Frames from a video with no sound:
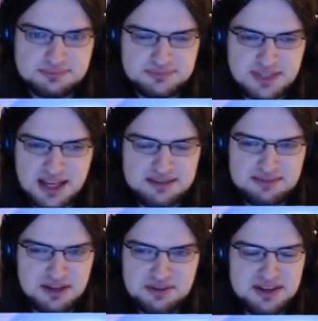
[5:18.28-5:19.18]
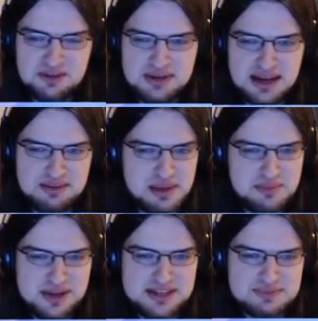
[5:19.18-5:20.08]
Yeah, no doubt in my
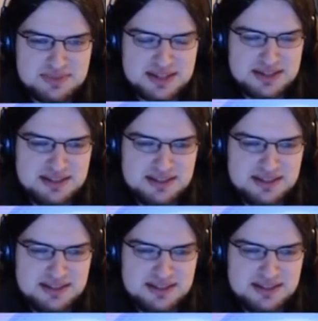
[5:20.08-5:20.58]
mind, but